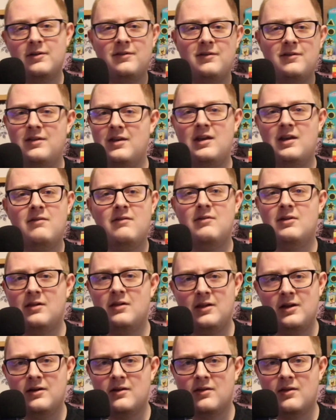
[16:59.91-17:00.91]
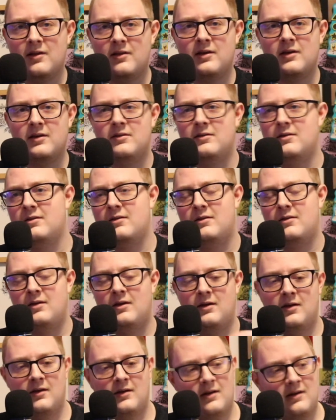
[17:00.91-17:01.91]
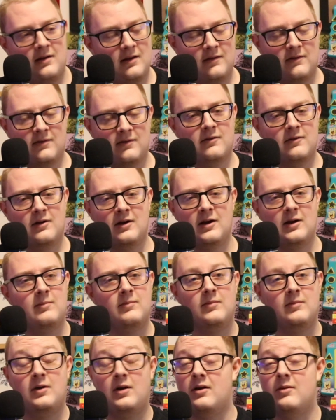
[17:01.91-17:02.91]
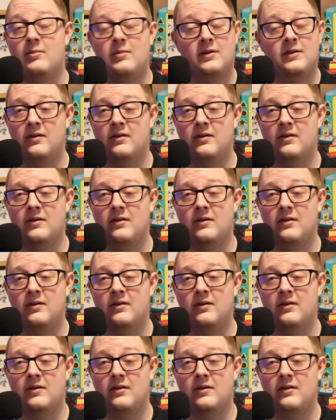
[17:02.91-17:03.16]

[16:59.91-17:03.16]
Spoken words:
You can't even click on the link in Instagram comments.